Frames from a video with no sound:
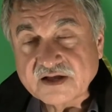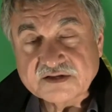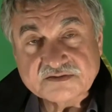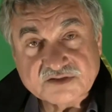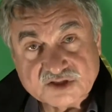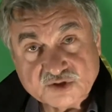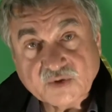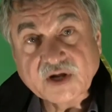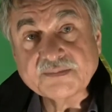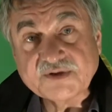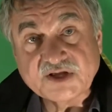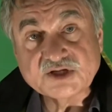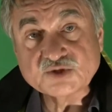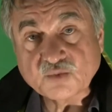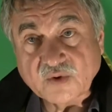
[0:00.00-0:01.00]
describe
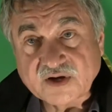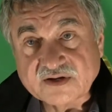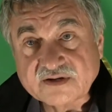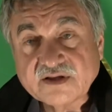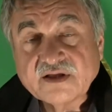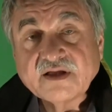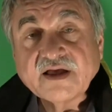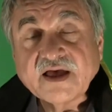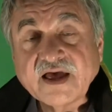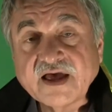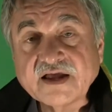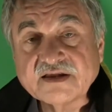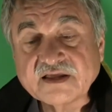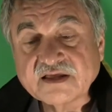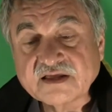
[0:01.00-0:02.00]
each one
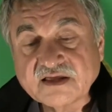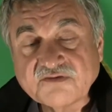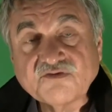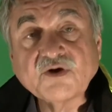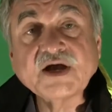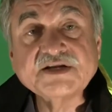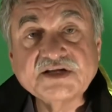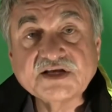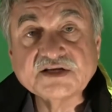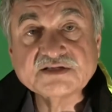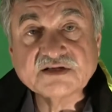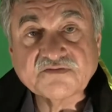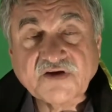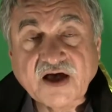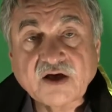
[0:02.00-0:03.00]
and give you ideas
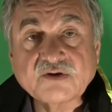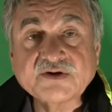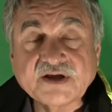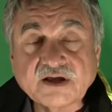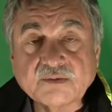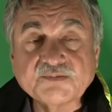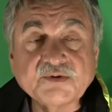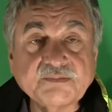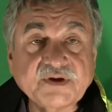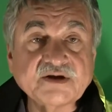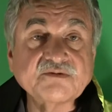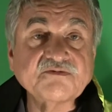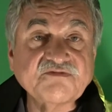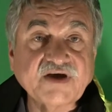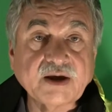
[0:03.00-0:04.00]
of how to help you
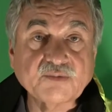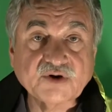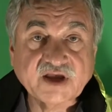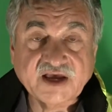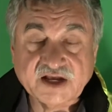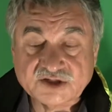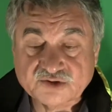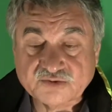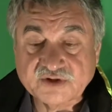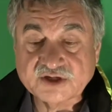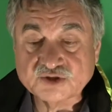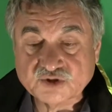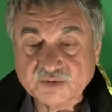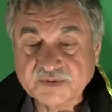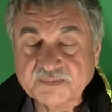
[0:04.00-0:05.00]
better fabricate your
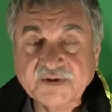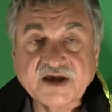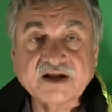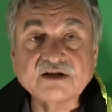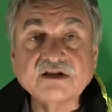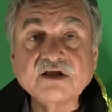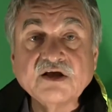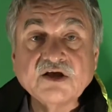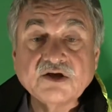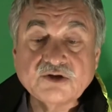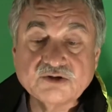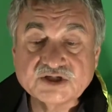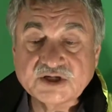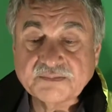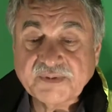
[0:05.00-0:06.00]
instrument panel
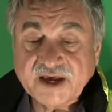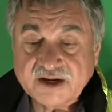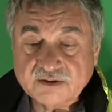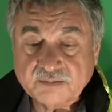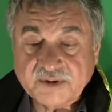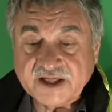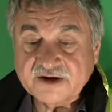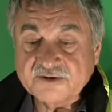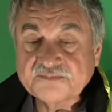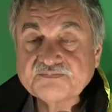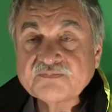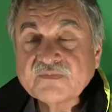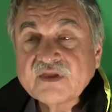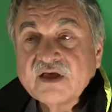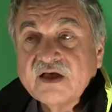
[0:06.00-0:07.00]
using Panel Planner.
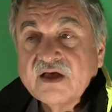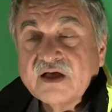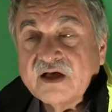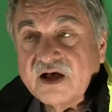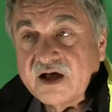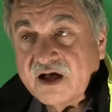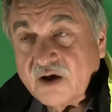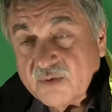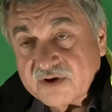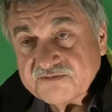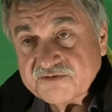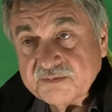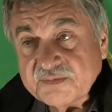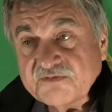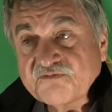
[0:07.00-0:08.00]

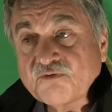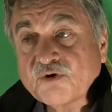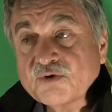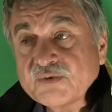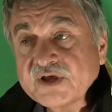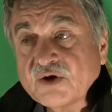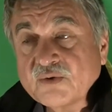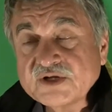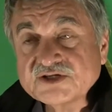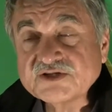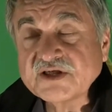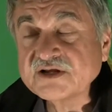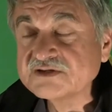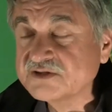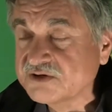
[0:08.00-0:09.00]
However, before we go into
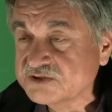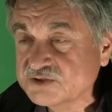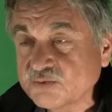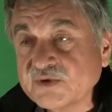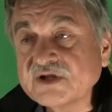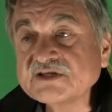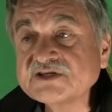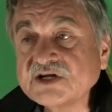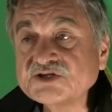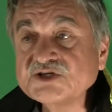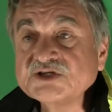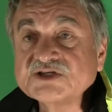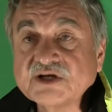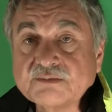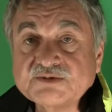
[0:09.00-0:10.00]
that, there's a real touchy
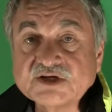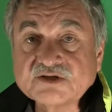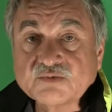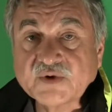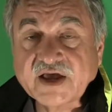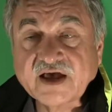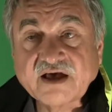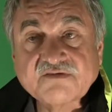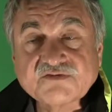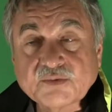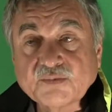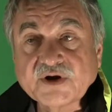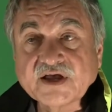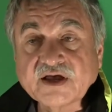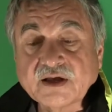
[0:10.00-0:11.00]
subject we have to
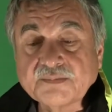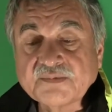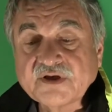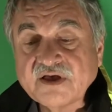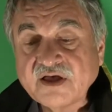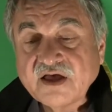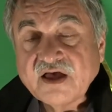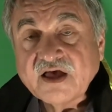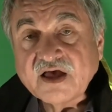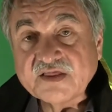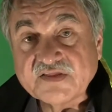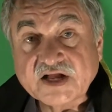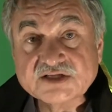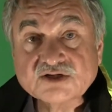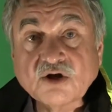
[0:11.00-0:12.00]
bring up, and
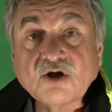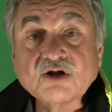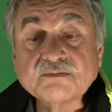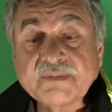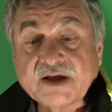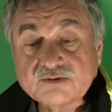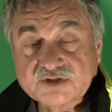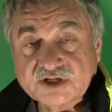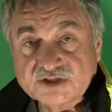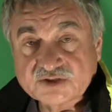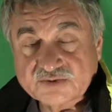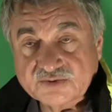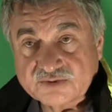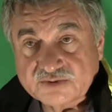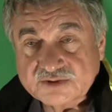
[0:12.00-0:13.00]
that's called mounting
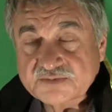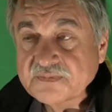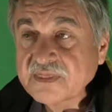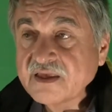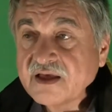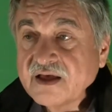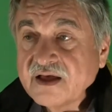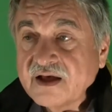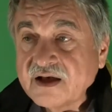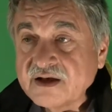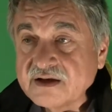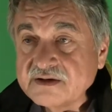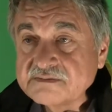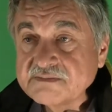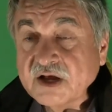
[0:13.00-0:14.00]
screws.
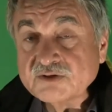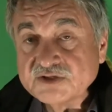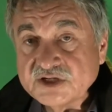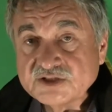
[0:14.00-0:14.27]
Mounting